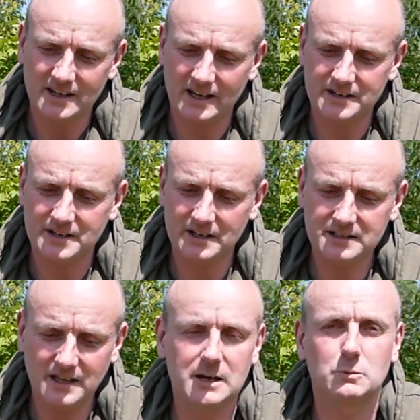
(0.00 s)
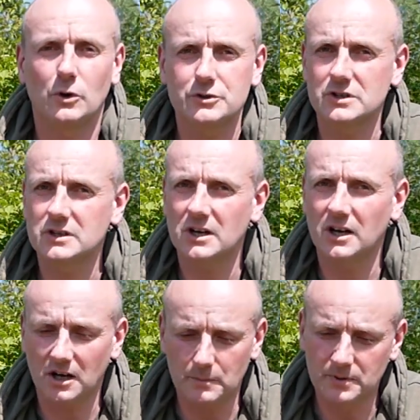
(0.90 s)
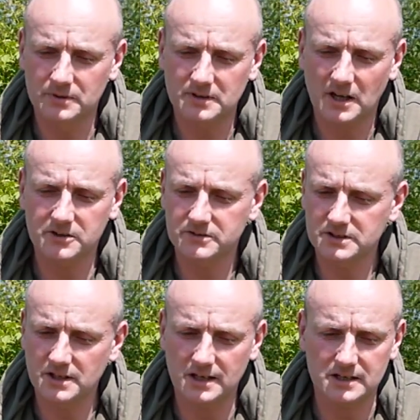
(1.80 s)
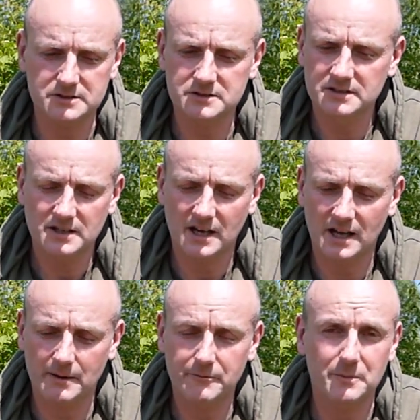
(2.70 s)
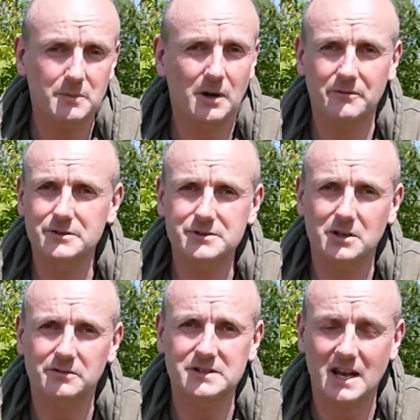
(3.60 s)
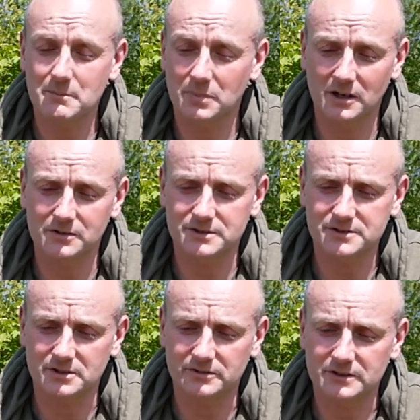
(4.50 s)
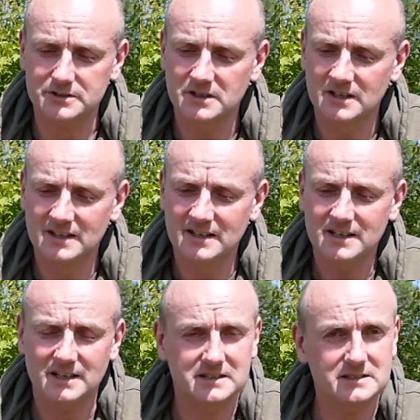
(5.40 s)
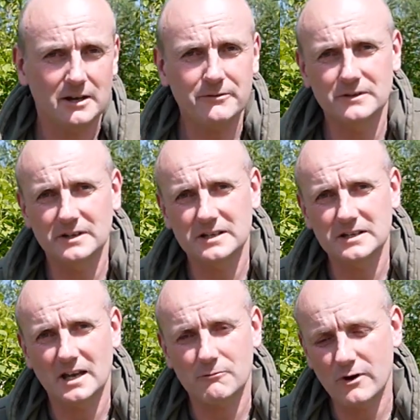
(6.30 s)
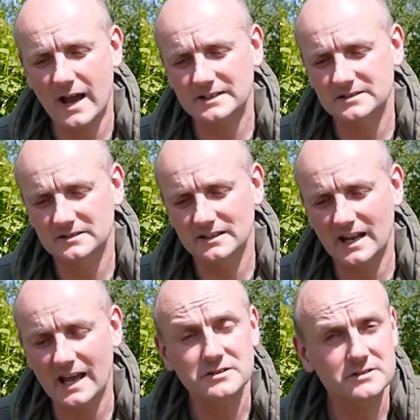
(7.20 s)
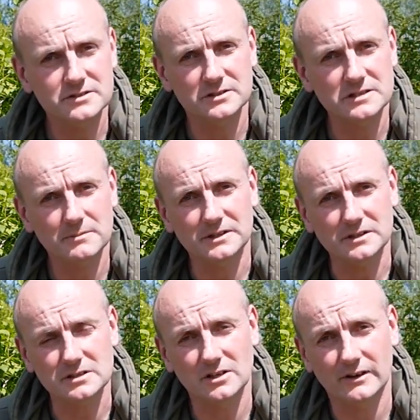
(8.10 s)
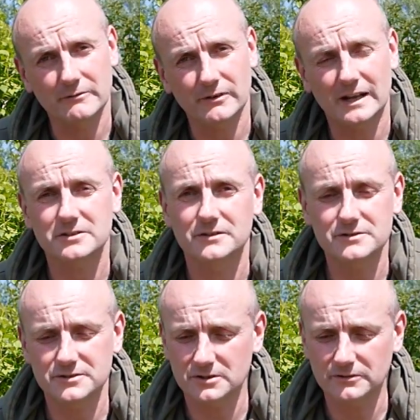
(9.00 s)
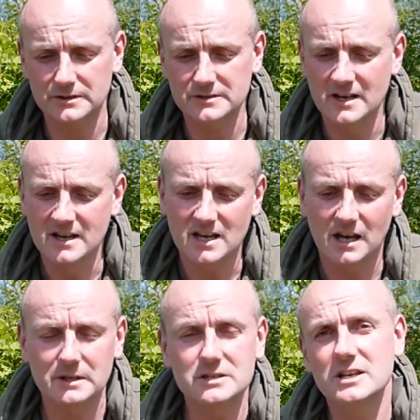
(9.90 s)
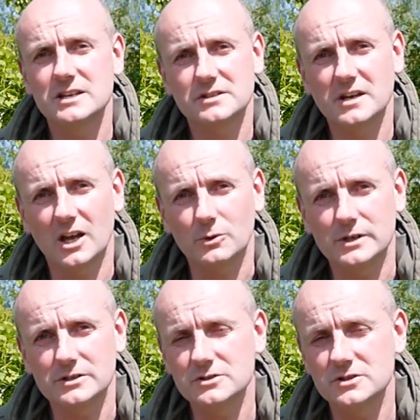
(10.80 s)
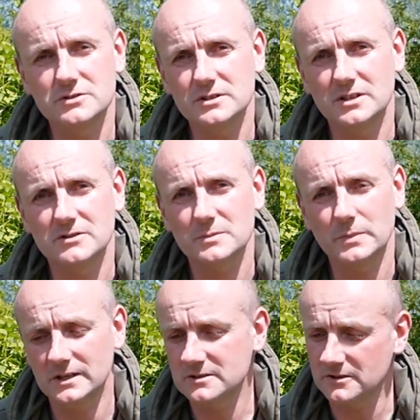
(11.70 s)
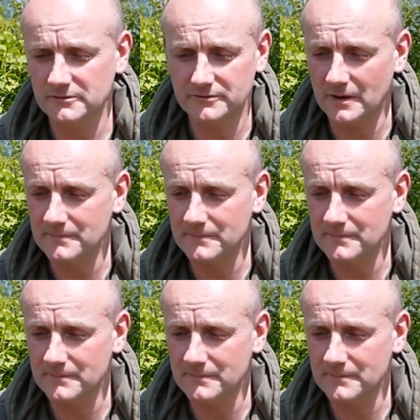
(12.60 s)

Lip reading: And again, watching carp over the years from above the surface and below the surface, they definitely react less to something that's lying flat on the surface. I mean, years ago we just used to use a piece of